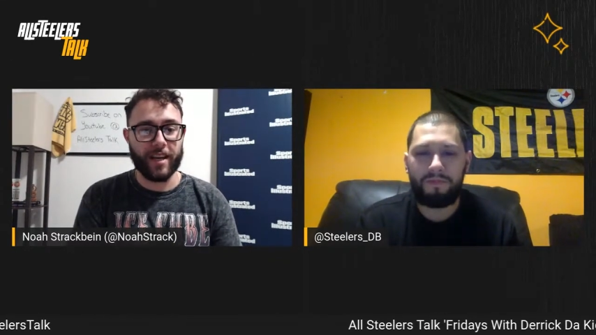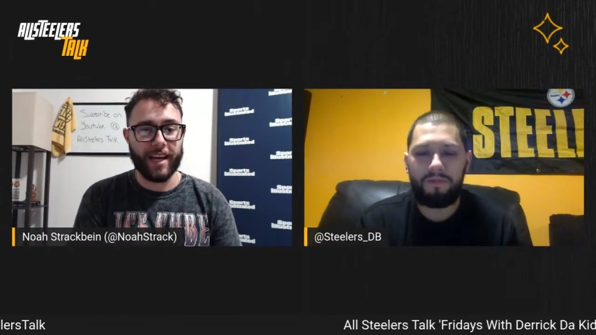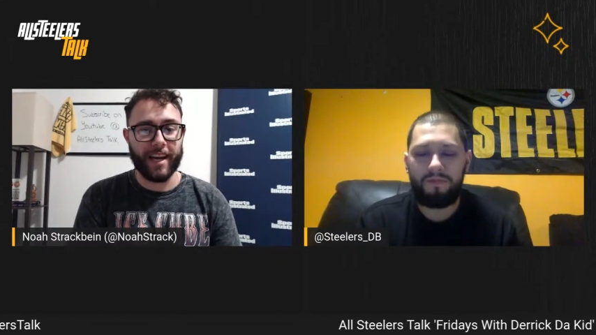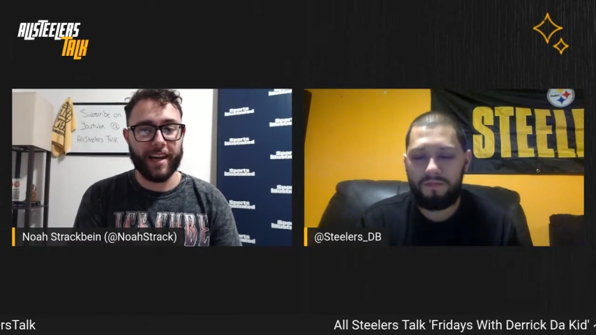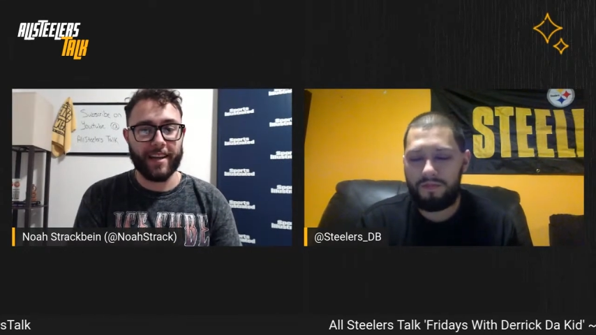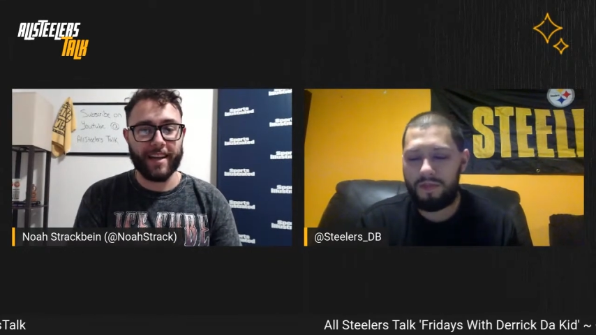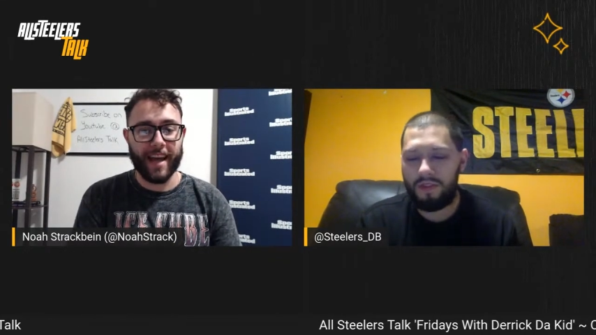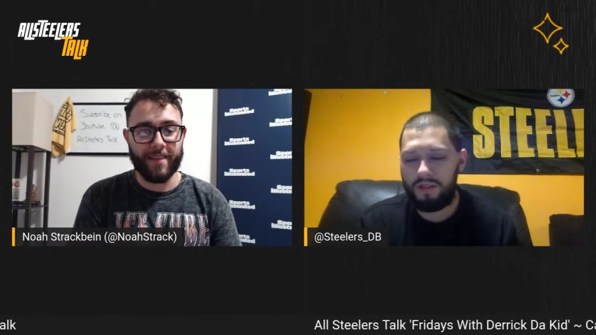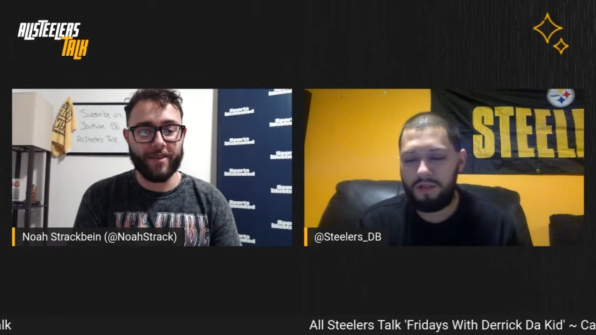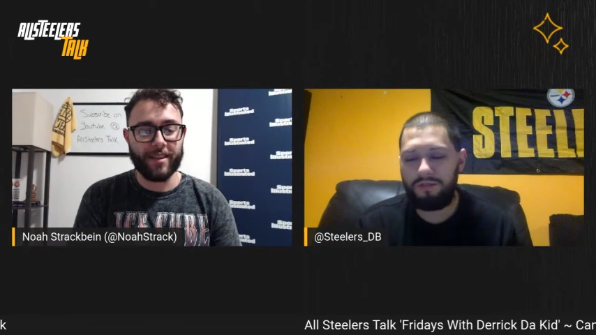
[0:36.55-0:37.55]
Speaker 1: and
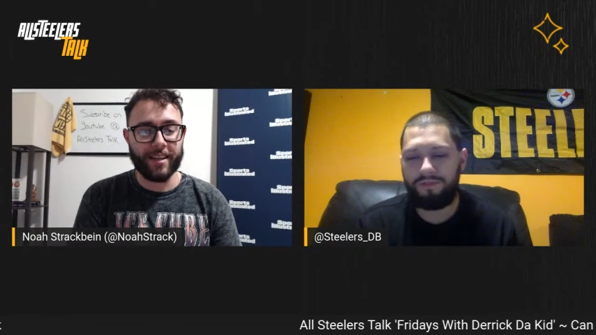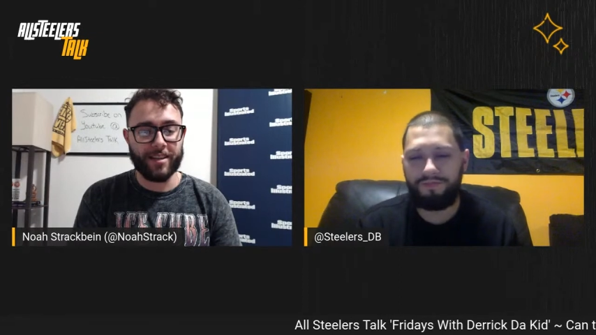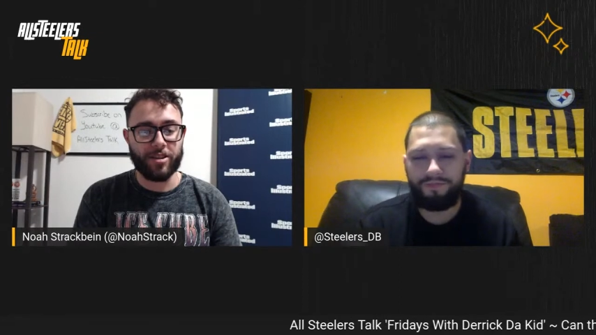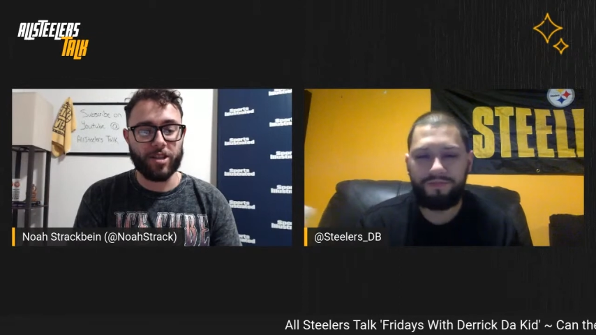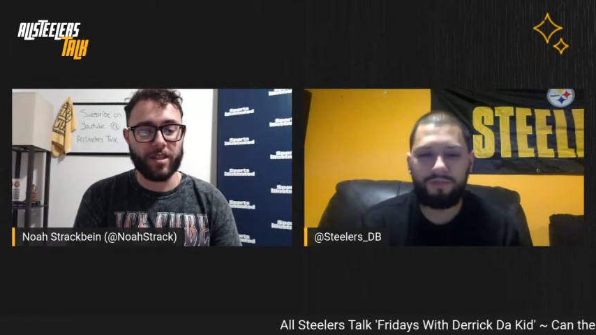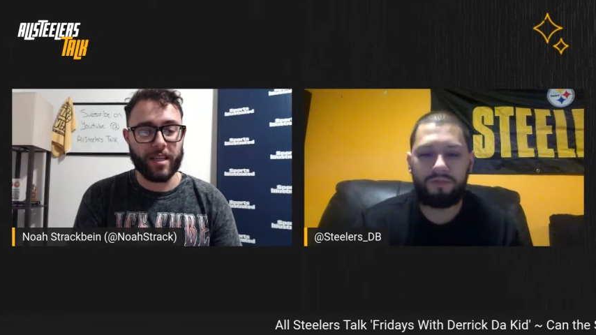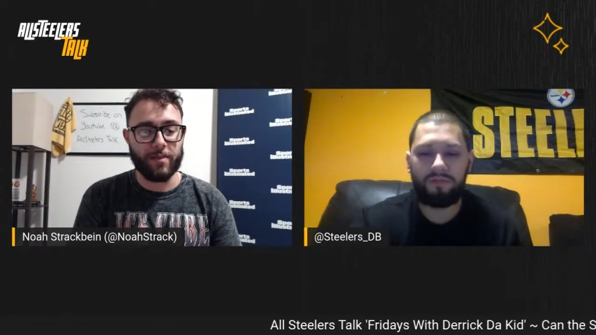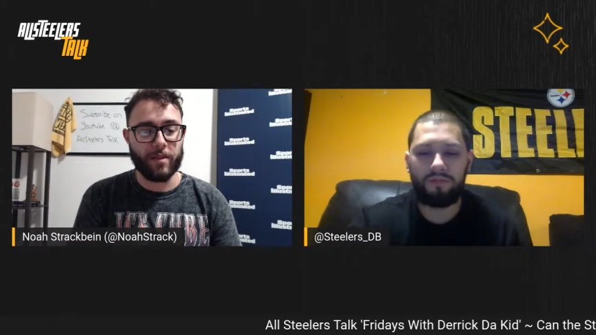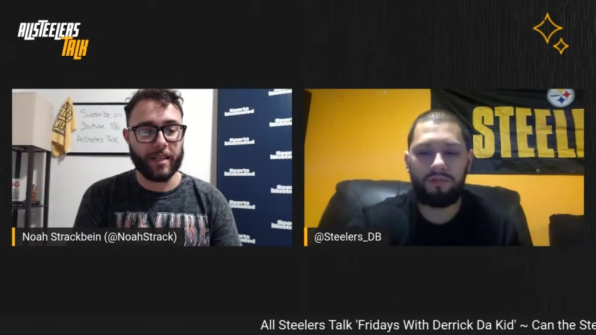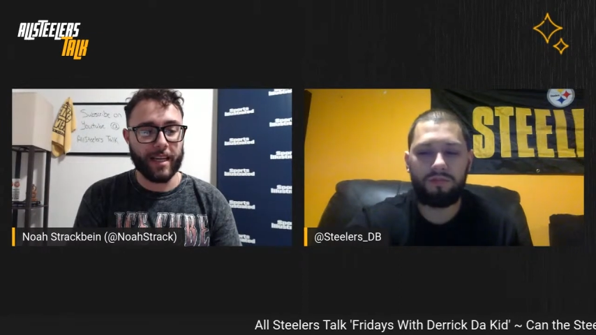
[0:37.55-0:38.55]
everything just
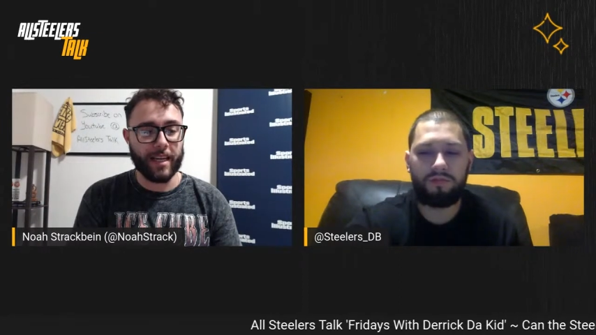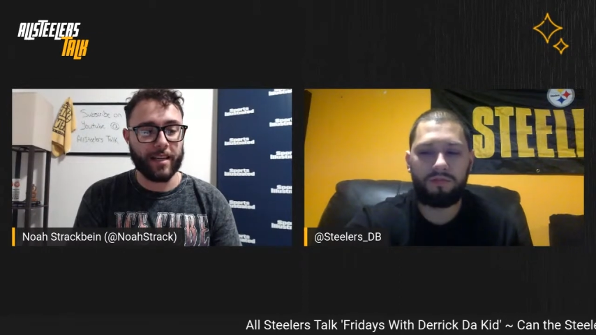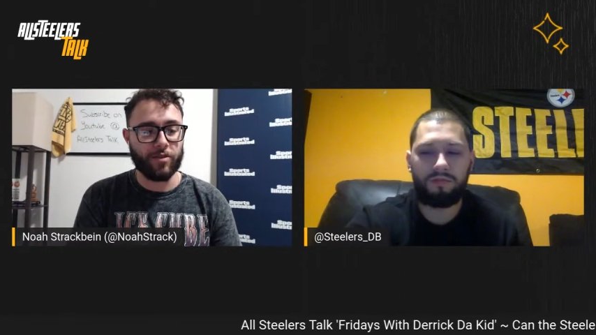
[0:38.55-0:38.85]
seemed to get